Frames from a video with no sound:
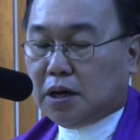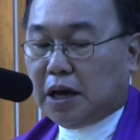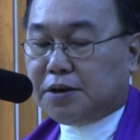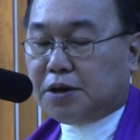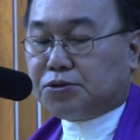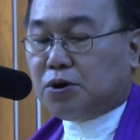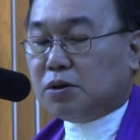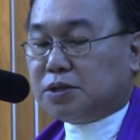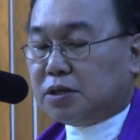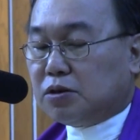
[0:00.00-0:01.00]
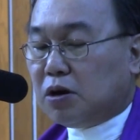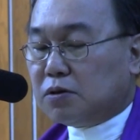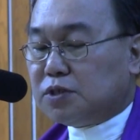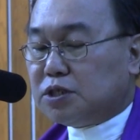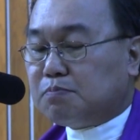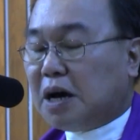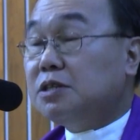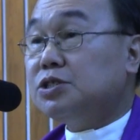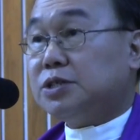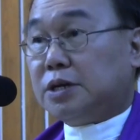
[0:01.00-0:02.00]
and they thought that God was
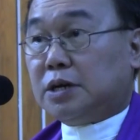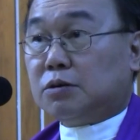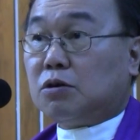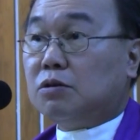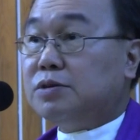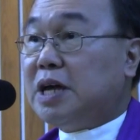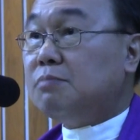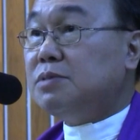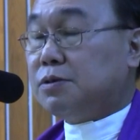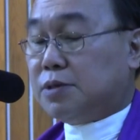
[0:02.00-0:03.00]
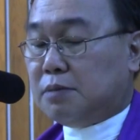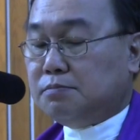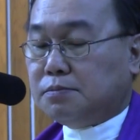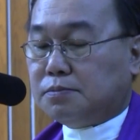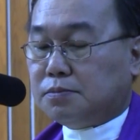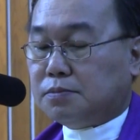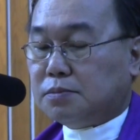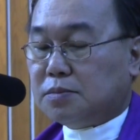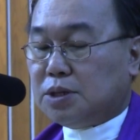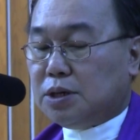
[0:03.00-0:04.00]
punishing and condemning them,
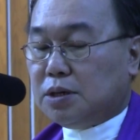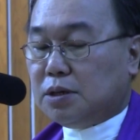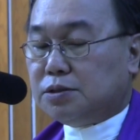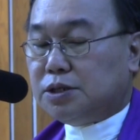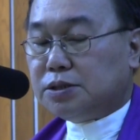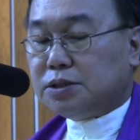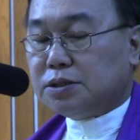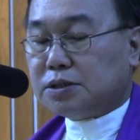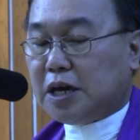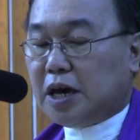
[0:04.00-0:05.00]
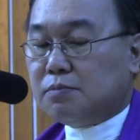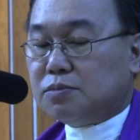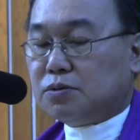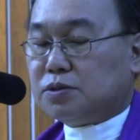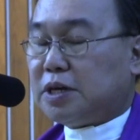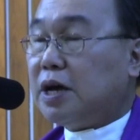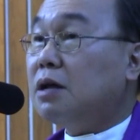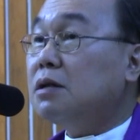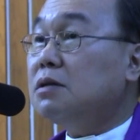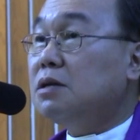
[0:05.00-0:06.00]
Jesus came to
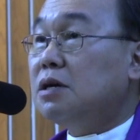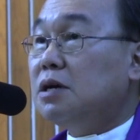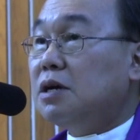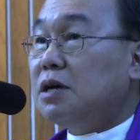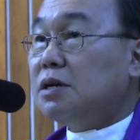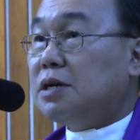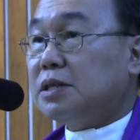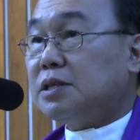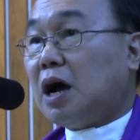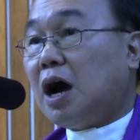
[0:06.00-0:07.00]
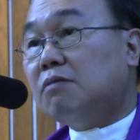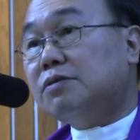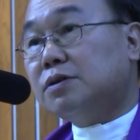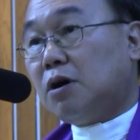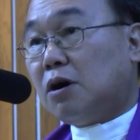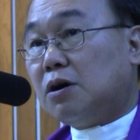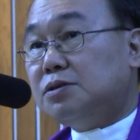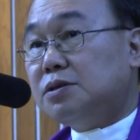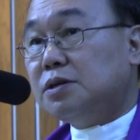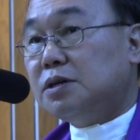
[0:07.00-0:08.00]
tell that our God
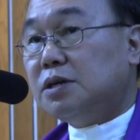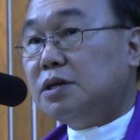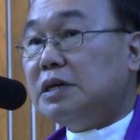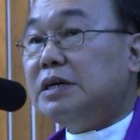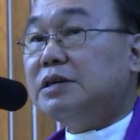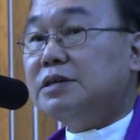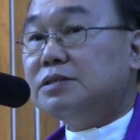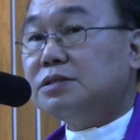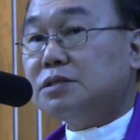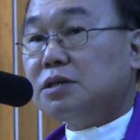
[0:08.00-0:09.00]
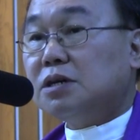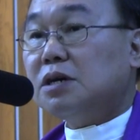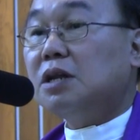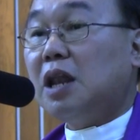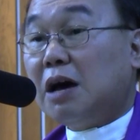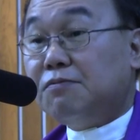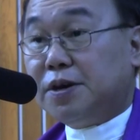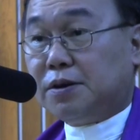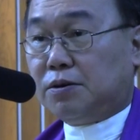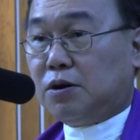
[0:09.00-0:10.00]
is a
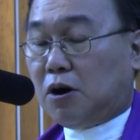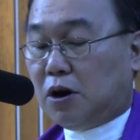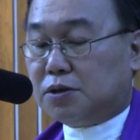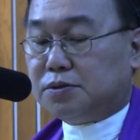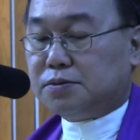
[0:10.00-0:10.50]
loving God.